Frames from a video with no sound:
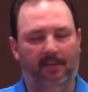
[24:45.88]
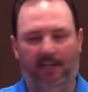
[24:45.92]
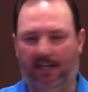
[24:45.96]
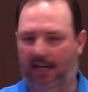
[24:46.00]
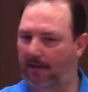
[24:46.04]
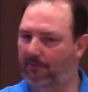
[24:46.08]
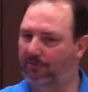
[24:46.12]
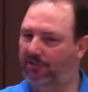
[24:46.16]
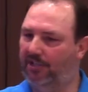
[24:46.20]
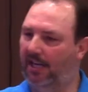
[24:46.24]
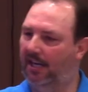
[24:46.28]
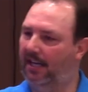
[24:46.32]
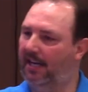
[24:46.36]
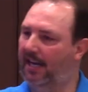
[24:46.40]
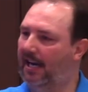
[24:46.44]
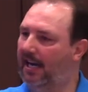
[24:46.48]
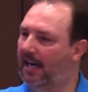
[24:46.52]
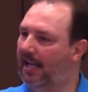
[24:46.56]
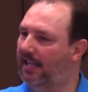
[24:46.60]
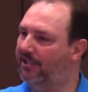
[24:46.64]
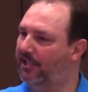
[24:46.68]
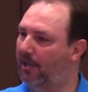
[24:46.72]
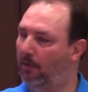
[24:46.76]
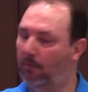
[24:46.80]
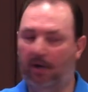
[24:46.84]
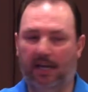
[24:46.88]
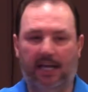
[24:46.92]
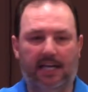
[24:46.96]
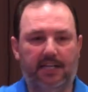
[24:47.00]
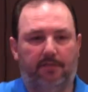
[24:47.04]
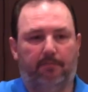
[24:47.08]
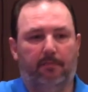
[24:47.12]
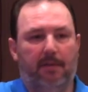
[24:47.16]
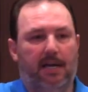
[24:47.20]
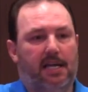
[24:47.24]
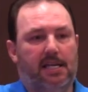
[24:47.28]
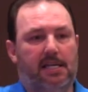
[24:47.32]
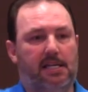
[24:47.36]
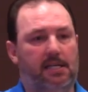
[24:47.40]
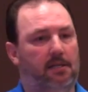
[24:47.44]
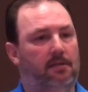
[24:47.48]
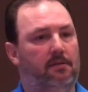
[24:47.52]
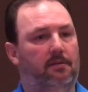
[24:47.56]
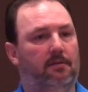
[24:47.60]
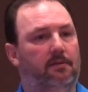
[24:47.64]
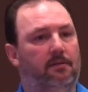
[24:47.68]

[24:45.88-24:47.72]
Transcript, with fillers: And I'm sitting there and I said, well, that's me.